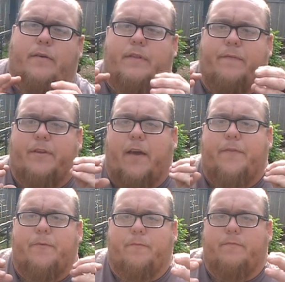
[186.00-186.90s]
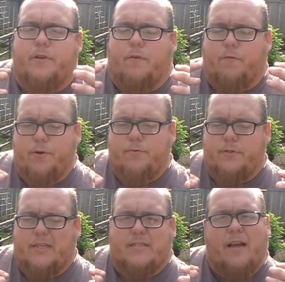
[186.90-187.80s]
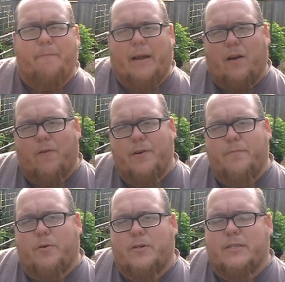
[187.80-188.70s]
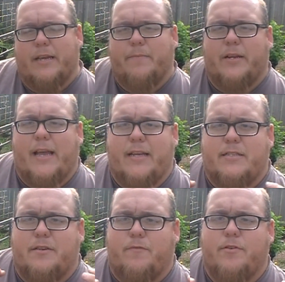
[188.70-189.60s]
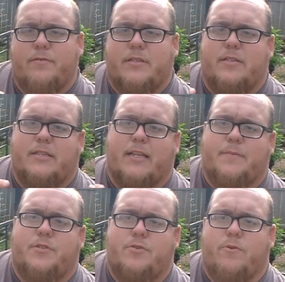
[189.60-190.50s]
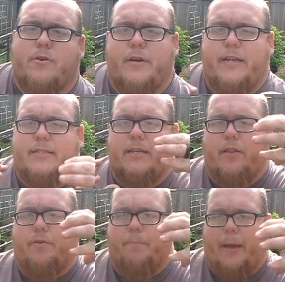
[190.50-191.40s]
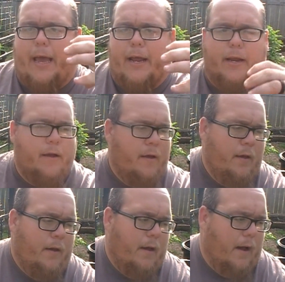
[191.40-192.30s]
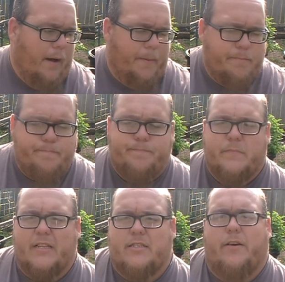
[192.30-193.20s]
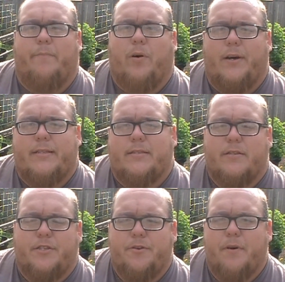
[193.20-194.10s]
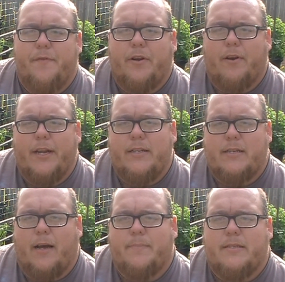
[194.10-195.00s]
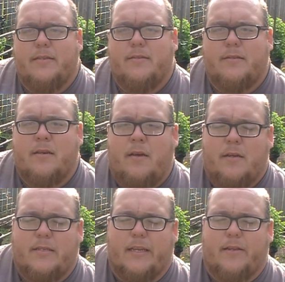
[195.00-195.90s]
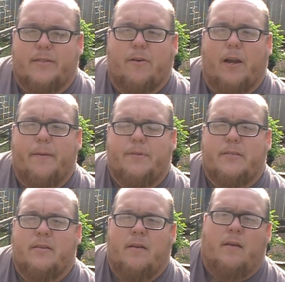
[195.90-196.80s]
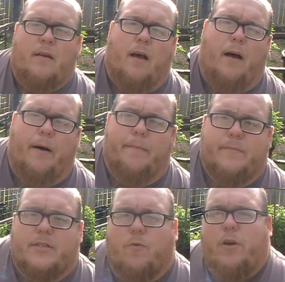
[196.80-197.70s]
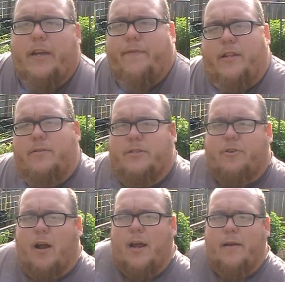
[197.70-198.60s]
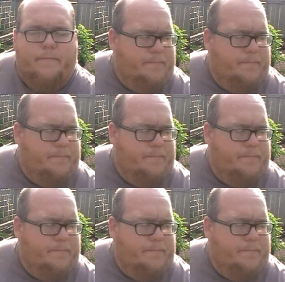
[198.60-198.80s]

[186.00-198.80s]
They've got their roots. It's not bare root per se, but it has the roots and it's got some soil and it's in a little bag. And so I bought 2 of the green Thompson's seedless grapes. So we're giving those a try.